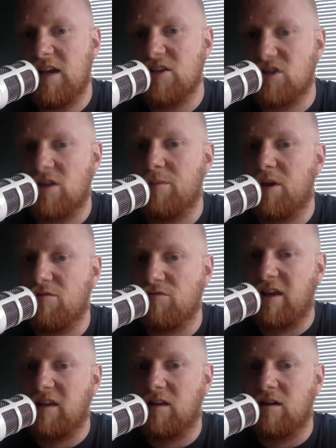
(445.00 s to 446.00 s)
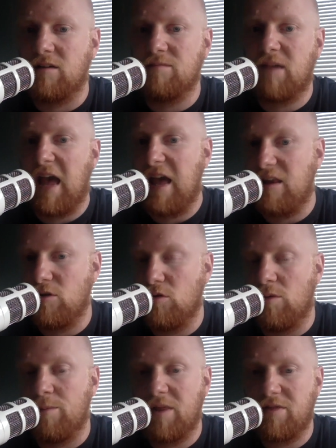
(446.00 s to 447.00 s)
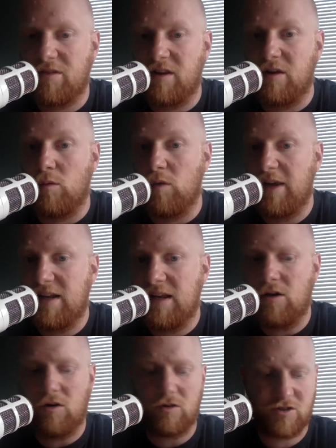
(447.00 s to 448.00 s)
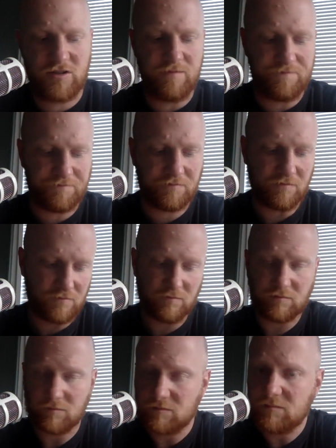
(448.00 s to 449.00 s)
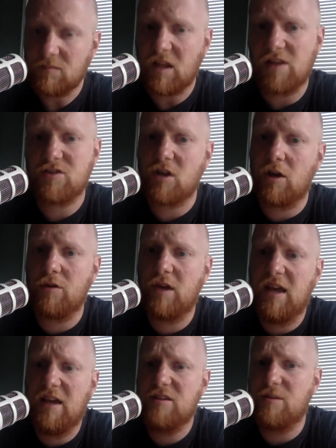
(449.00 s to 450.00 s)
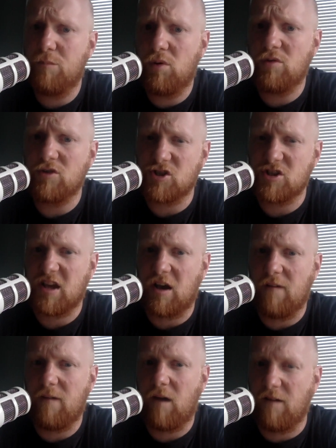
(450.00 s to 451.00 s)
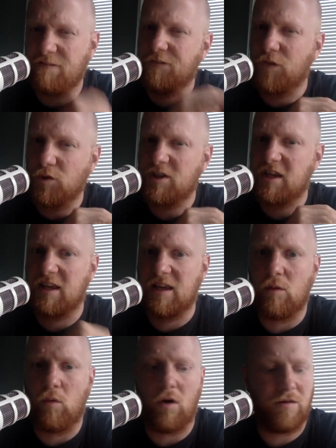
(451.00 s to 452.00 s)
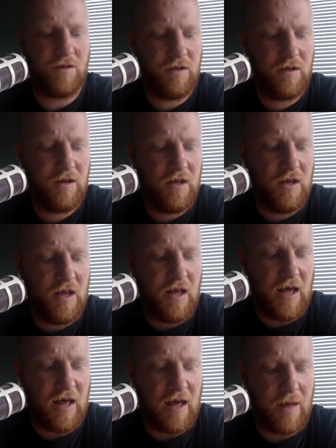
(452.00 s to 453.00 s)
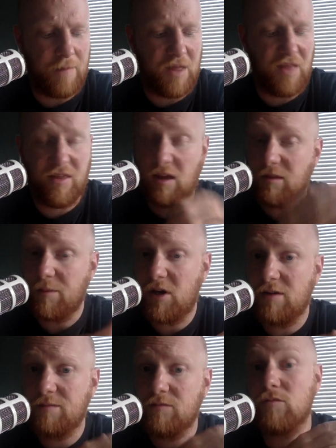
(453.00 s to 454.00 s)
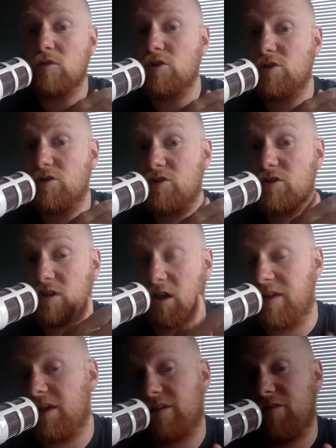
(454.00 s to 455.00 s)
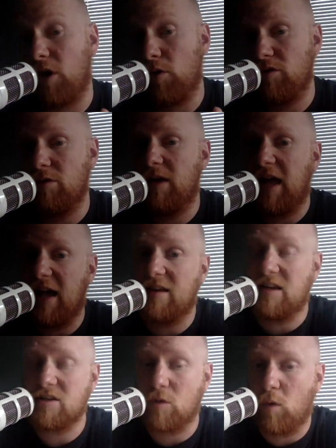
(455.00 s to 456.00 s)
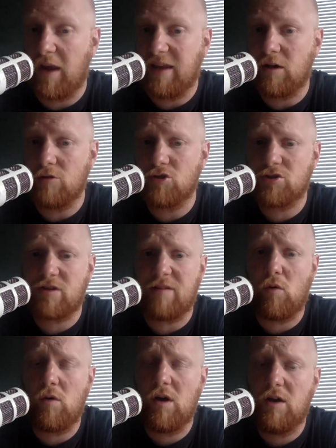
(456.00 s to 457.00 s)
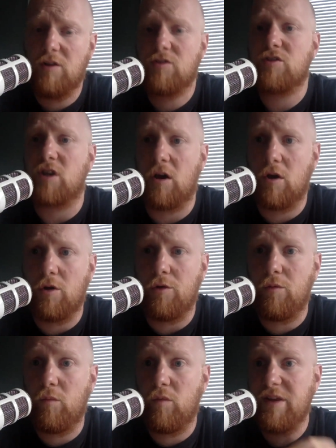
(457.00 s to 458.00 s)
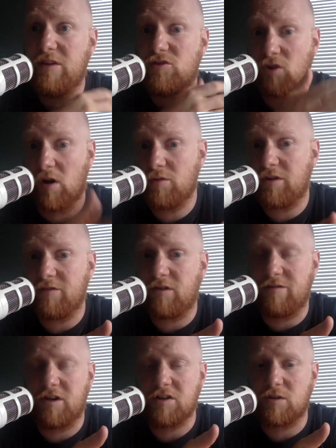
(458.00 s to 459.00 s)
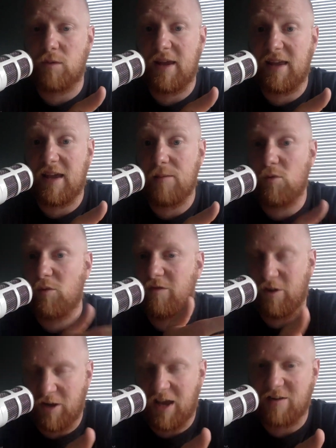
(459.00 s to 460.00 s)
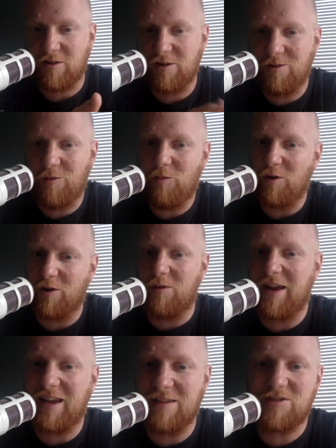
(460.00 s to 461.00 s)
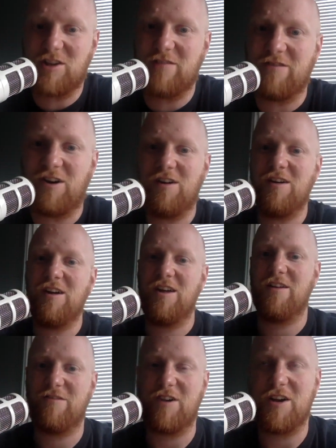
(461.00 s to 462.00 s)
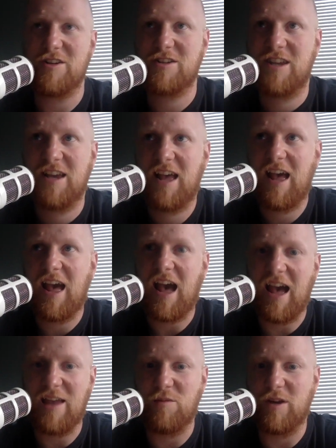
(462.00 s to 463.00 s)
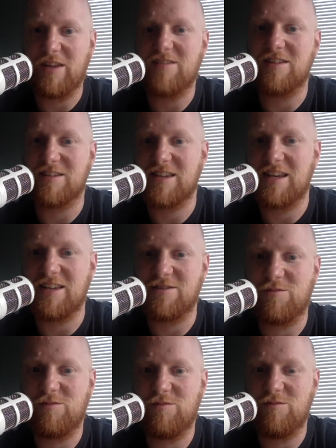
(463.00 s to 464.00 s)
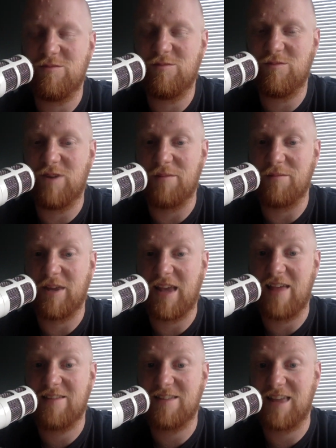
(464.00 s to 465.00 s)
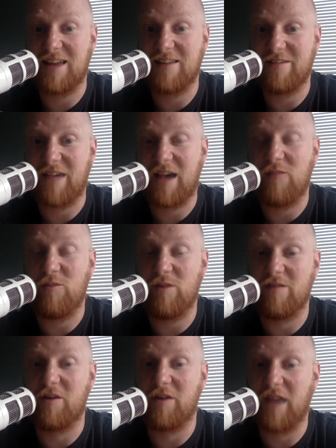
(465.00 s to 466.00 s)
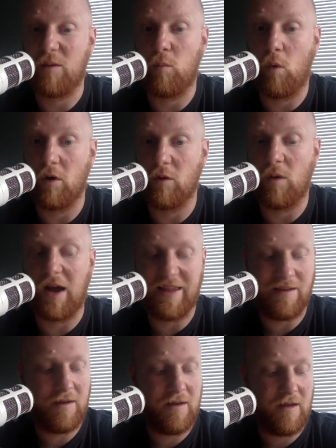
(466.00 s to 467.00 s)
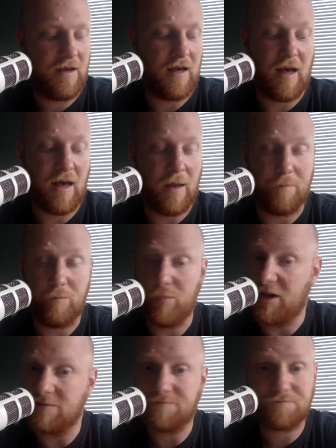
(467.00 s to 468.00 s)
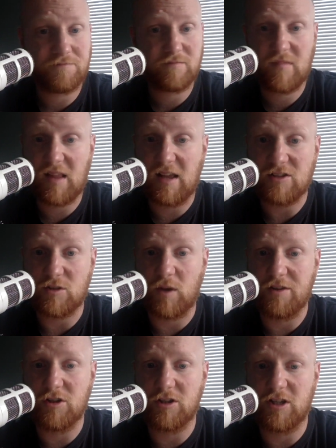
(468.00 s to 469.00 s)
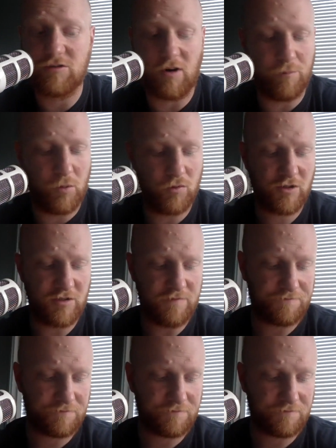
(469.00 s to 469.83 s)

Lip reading: is going to be a regular annual or monthly or weekly cost. So it's important just to get our footing year one. The other part was, and the other vote that we had is away coach travel. So we trialled it for our first away game, and we've had one away game so far. First 8 weeks of the season, when we get to the end of that, we'll have only had one away. But that's the way the cookie crumbles.